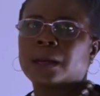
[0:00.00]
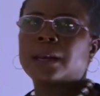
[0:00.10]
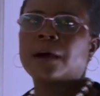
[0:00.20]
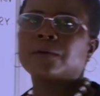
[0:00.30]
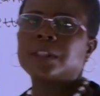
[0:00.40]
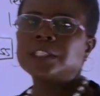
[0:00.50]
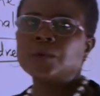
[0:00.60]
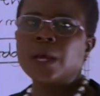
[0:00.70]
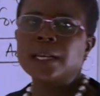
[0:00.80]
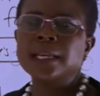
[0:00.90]
Now this
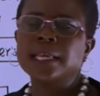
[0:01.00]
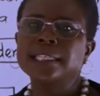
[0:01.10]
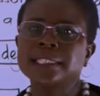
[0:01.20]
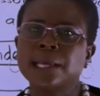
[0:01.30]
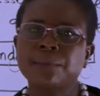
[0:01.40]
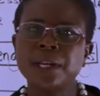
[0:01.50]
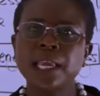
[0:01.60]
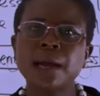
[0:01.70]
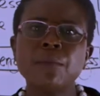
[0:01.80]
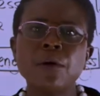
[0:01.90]
one is
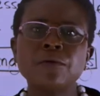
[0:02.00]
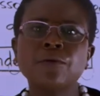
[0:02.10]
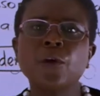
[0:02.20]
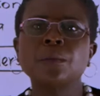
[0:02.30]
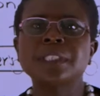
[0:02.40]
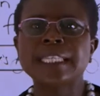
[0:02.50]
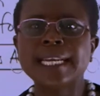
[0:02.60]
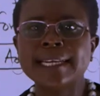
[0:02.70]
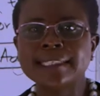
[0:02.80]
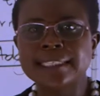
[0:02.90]
applicable from
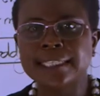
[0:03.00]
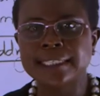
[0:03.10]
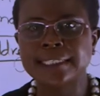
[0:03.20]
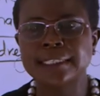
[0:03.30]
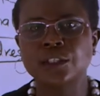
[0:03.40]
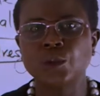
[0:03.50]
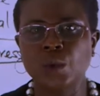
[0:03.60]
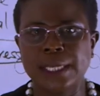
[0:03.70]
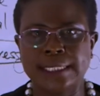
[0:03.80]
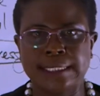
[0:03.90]
standard 6 to
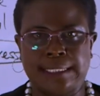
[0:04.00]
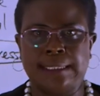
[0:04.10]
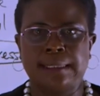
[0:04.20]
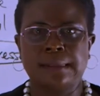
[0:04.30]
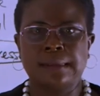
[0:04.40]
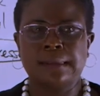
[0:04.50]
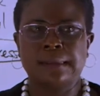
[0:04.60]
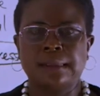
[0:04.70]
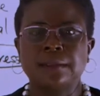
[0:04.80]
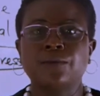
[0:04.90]
8.
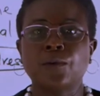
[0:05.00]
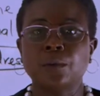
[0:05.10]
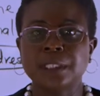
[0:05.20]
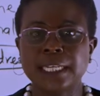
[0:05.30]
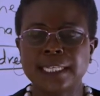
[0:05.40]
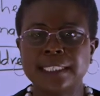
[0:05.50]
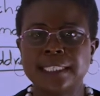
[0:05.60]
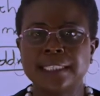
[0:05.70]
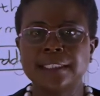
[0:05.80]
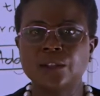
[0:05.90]
From standard
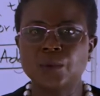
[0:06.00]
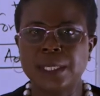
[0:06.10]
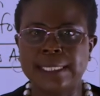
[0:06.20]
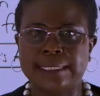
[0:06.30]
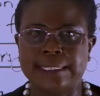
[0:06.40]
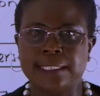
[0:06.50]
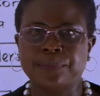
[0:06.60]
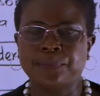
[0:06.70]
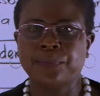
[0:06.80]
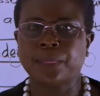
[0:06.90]
6 to 8.
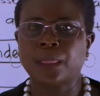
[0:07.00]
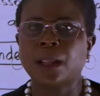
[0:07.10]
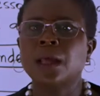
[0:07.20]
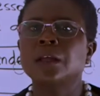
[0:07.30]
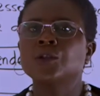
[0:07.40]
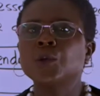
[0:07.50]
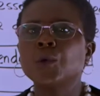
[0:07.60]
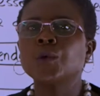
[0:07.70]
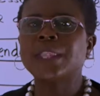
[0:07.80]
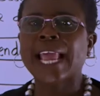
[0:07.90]

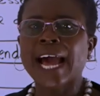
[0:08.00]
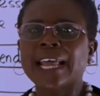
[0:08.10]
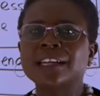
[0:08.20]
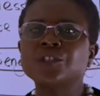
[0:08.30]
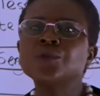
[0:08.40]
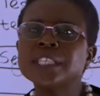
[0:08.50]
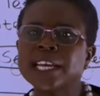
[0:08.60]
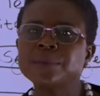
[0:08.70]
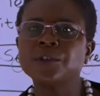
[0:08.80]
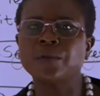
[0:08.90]
So there are two
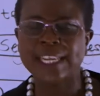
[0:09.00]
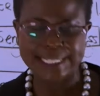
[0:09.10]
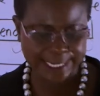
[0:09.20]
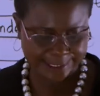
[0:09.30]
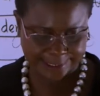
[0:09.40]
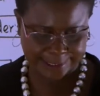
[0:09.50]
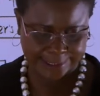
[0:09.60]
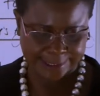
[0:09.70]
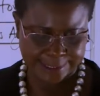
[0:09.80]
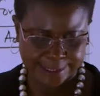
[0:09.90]
types of letters.
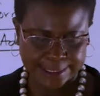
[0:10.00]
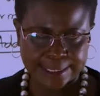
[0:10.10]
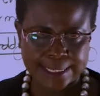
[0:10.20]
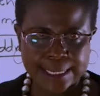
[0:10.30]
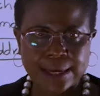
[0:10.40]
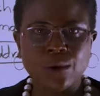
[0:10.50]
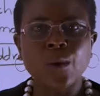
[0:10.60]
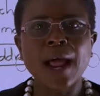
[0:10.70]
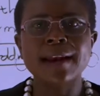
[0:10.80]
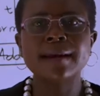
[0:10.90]

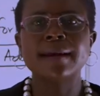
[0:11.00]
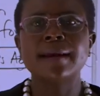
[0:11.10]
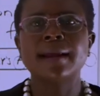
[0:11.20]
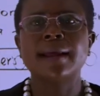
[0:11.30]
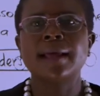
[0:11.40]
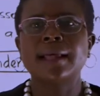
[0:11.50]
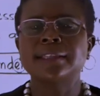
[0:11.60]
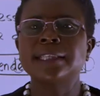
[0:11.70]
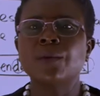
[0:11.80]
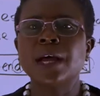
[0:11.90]
One
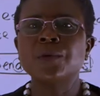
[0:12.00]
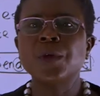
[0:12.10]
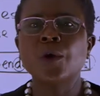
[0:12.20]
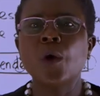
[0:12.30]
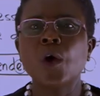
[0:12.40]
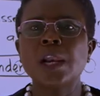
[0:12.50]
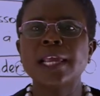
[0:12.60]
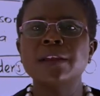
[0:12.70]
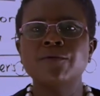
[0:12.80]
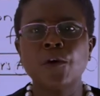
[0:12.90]
is the one we call
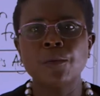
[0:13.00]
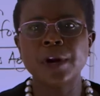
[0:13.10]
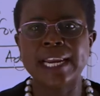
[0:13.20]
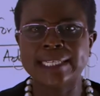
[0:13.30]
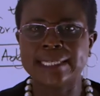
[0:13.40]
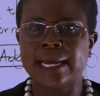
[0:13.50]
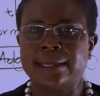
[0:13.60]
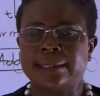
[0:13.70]
informal letter.